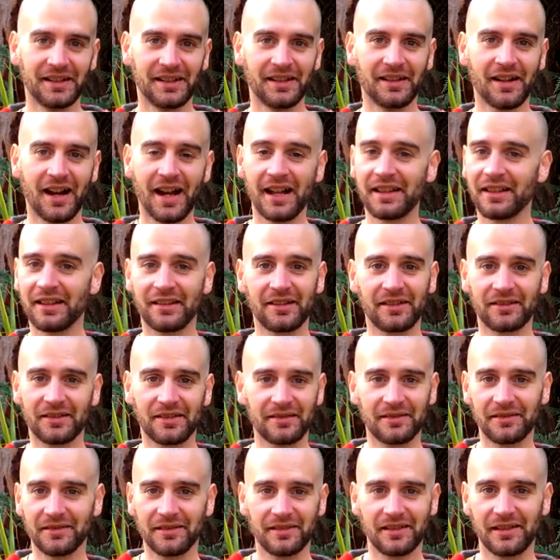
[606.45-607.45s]
I
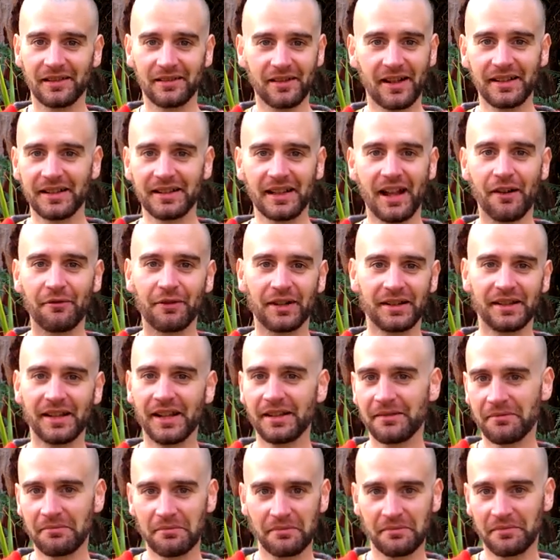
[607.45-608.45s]
didn't have one yet.
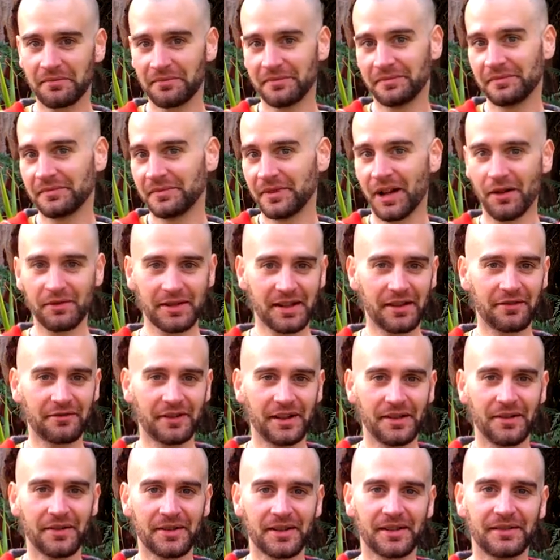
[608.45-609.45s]
I was going to
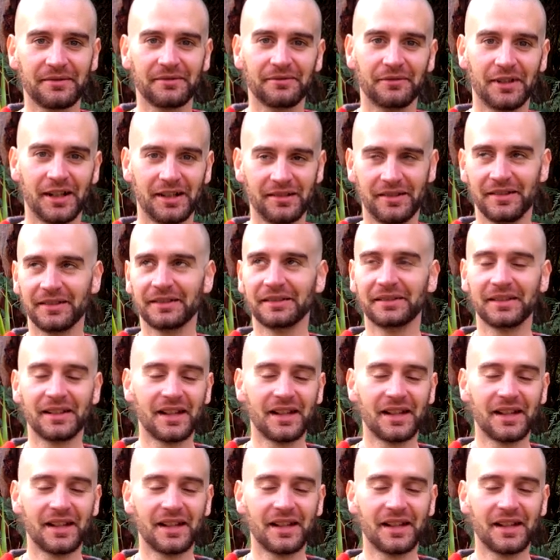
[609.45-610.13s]
reuse it. Why not?